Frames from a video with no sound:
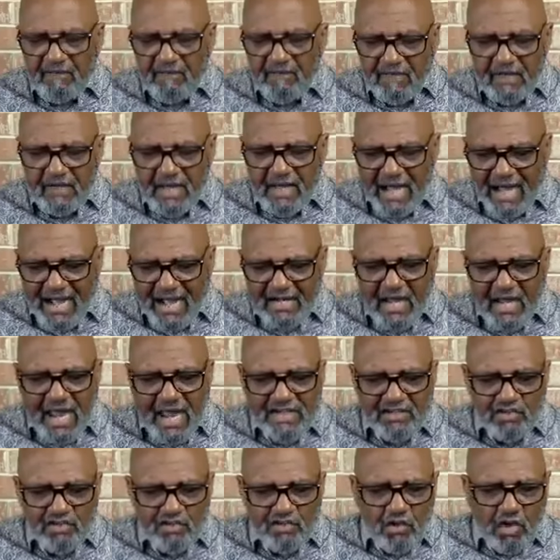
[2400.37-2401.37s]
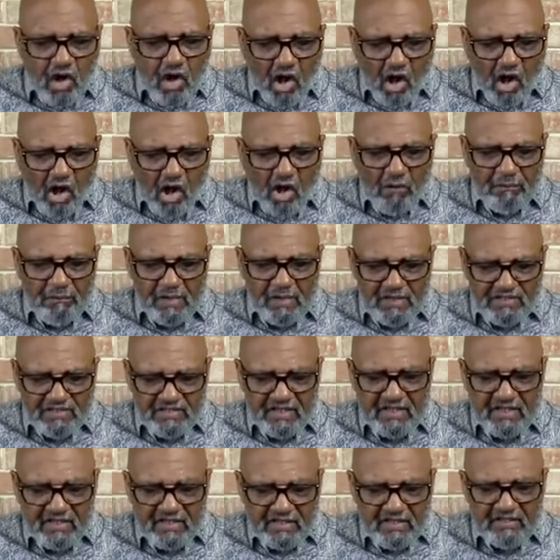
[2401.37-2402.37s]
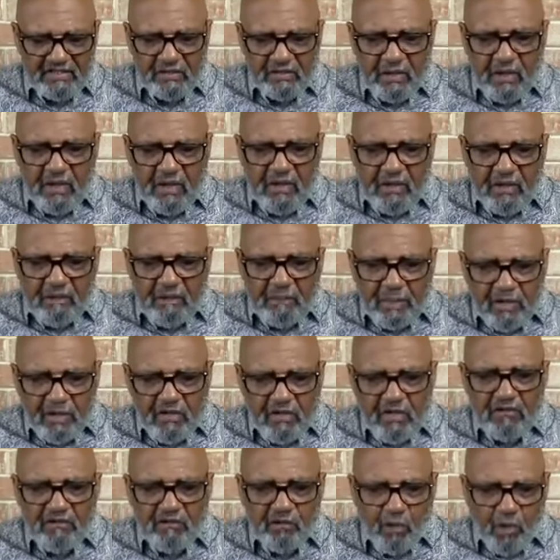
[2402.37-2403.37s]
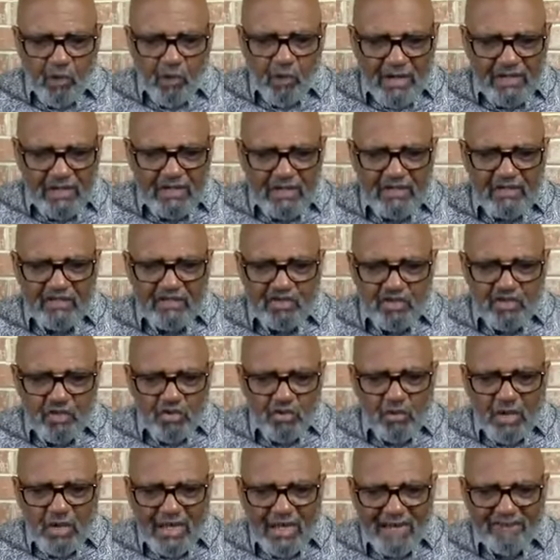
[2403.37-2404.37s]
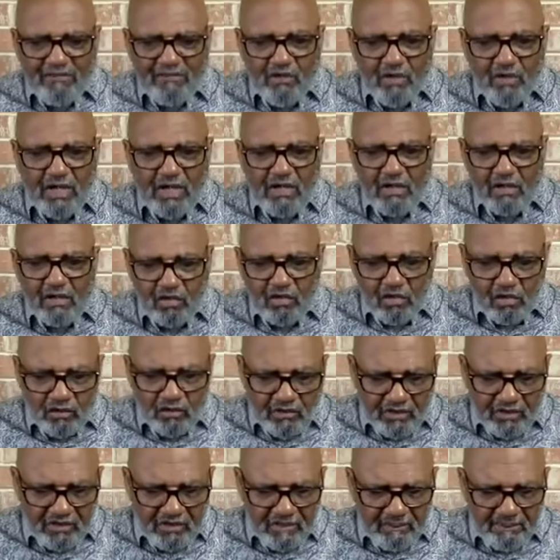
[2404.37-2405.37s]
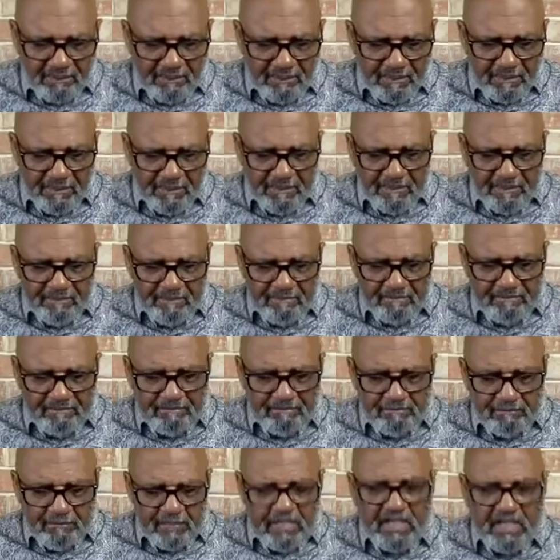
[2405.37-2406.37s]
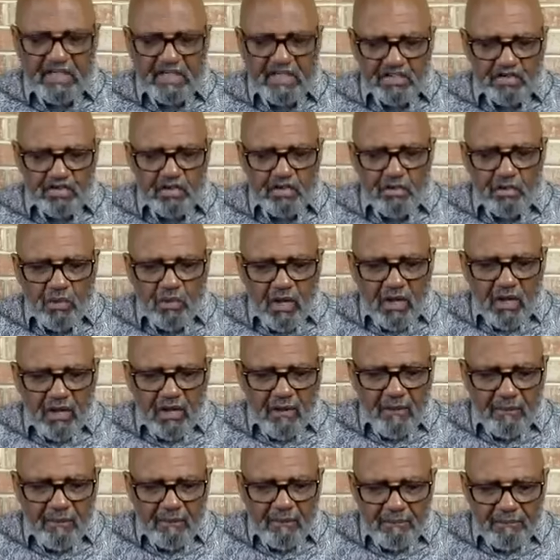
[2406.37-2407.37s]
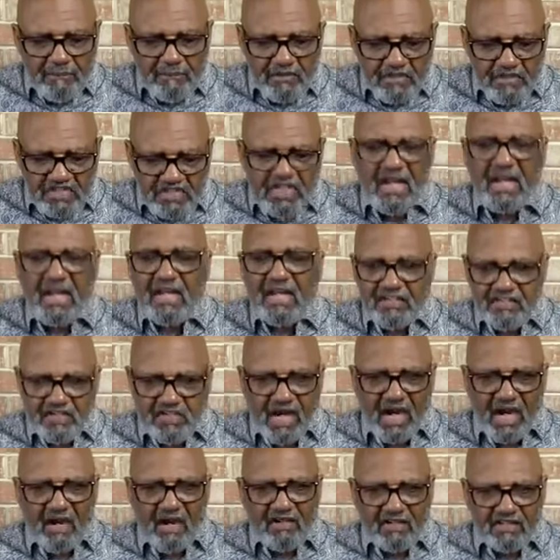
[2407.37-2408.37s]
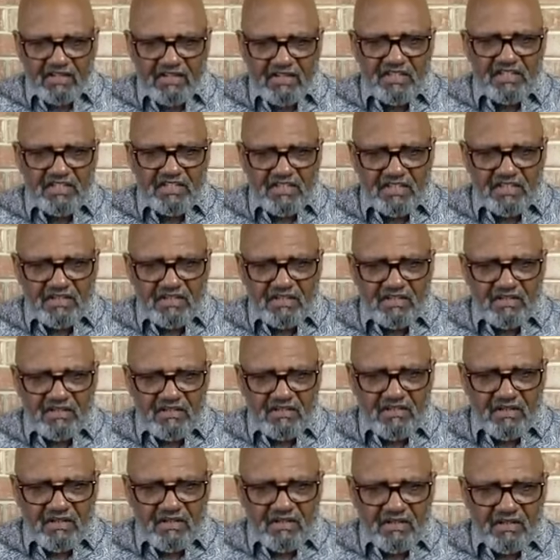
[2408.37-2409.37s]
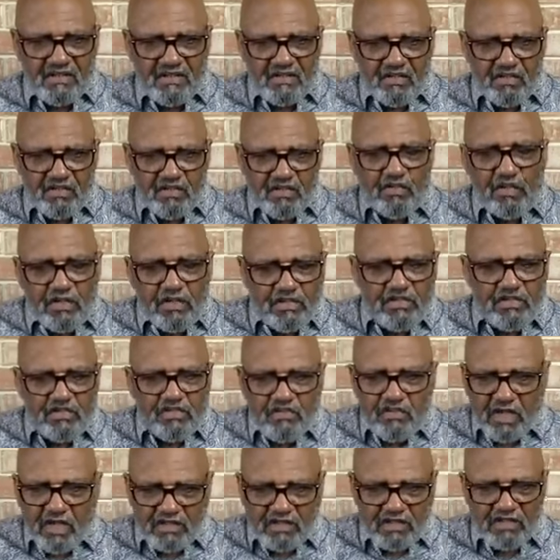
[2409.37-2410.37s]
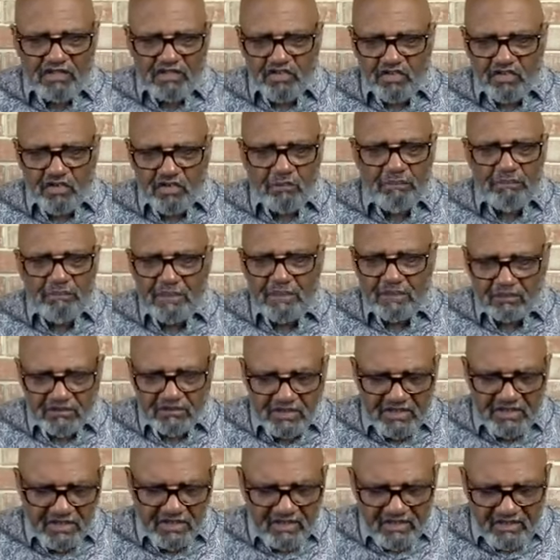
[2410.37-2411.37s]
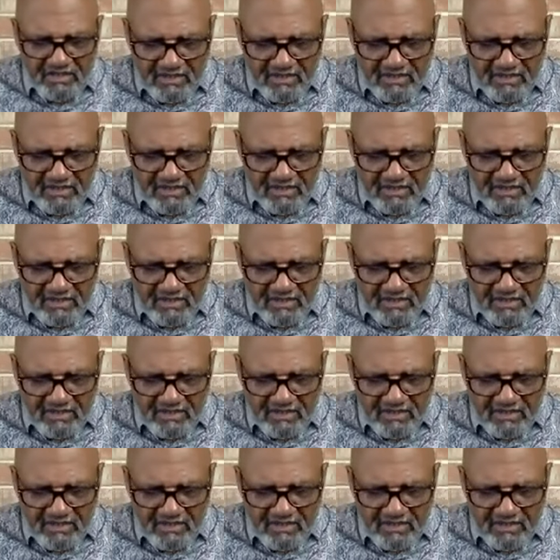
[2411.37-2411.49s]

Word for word: That God, as you calm us in this period of waiting, that you will have greater glory because you change our condition. You construct us, you build it.